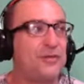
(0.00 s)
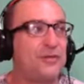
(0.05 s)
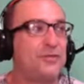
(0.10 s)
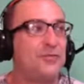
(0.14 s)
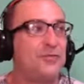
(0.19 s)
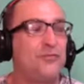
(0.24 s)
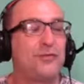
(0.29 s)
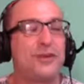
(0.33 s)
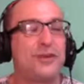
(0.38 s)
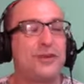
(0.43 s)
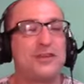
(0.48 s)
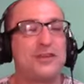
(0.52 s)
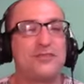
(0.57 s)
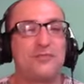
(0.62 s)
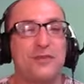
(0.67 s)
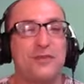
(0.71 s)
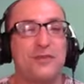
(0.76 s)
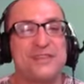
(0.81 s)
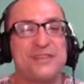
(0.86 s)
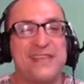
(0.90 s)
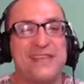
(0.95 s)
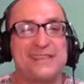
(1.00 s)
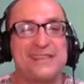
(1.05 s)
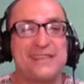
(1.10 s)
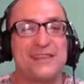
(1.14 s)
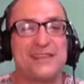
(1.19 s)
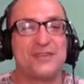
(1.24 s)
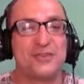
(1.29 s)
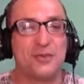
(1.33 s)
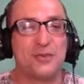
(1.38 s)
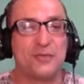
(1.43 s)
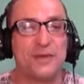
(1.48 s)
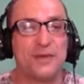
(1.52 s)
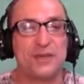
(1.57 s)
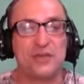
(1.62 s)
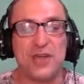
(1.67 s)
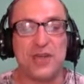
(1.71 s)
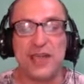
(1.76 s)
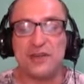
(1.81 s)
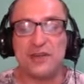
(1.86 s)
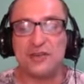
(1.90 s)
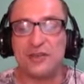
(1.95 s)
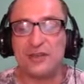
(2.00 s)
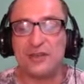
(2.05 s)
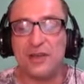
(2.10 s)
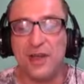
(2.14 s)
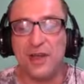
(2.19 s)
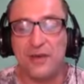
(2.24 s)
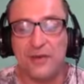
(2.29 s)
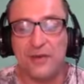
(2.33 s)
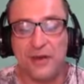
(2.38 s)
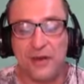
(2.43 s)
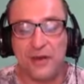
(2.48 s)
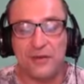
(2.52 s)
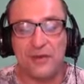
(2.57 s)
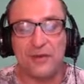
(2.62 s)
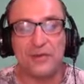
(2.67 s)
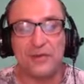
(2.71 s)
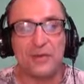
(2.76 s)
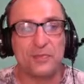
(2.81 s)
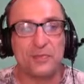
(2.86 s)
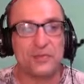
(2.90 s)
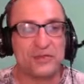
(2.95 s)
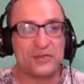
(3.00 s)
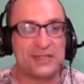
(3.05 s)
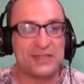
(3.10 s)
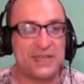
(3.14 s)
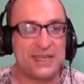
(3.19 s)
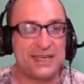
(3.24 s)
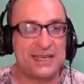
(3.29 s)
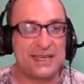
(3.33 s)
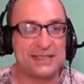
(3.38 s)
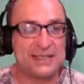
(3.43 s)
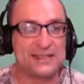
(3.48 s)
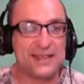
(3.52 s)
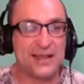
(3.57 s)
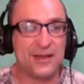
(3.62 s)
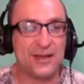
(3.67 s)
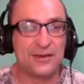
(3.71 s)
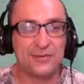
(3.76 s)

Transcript: resistance or rejection of the proceedings there,